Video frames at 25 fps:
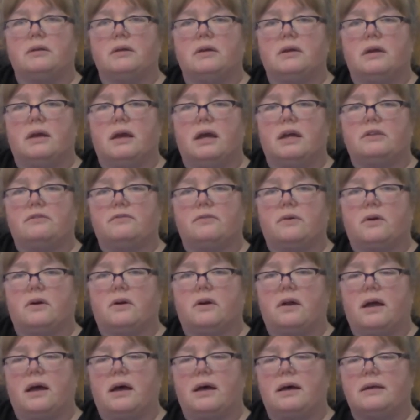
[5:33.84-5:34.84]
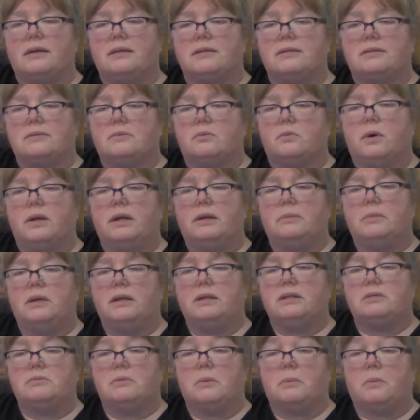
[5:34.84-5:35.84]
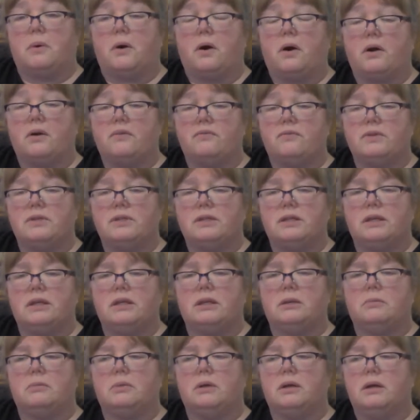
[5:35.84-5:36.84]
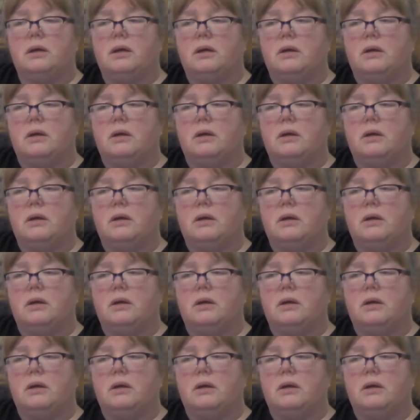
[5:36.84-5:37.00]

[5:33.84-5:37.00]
as far as what it means to be part of the team,